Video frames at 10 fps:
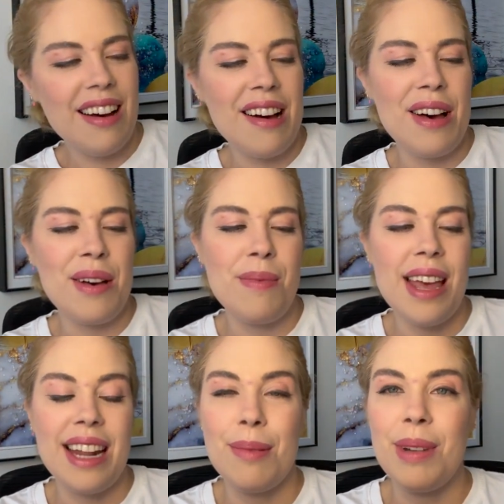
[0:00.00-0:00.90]

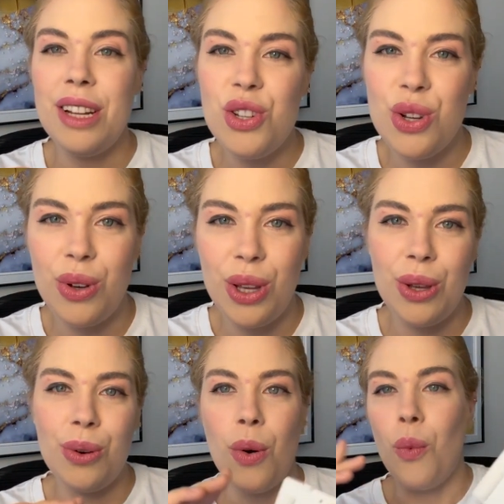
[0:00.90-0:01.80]
And I'm gonna show
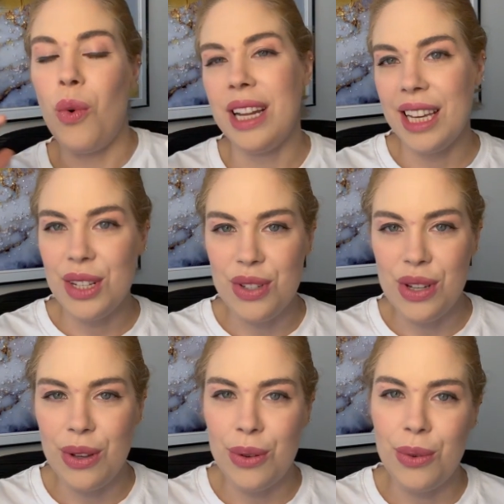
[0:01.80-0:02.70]
you what it can
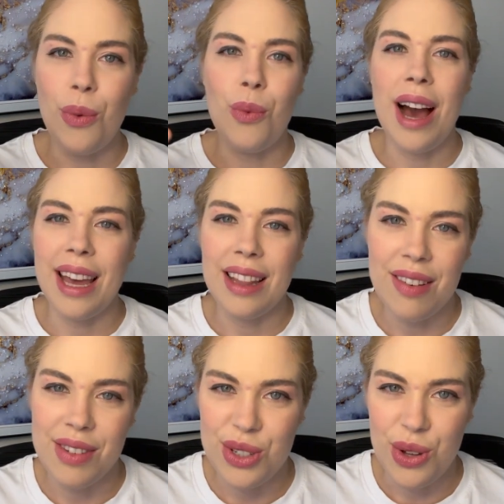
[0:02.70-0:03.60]
do, why I
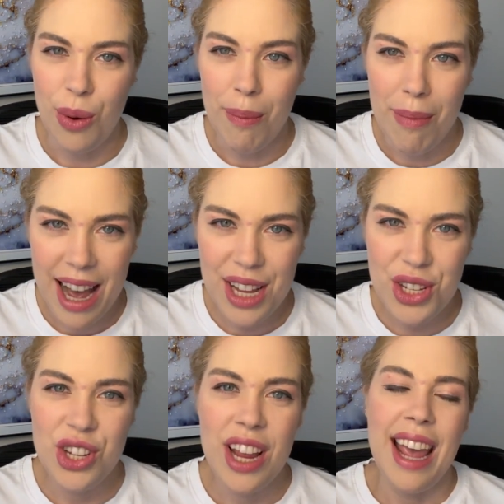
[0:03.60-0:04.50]
love it so
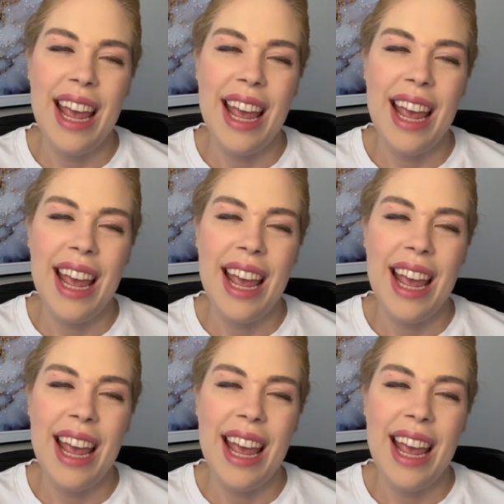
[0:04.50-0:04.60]
much,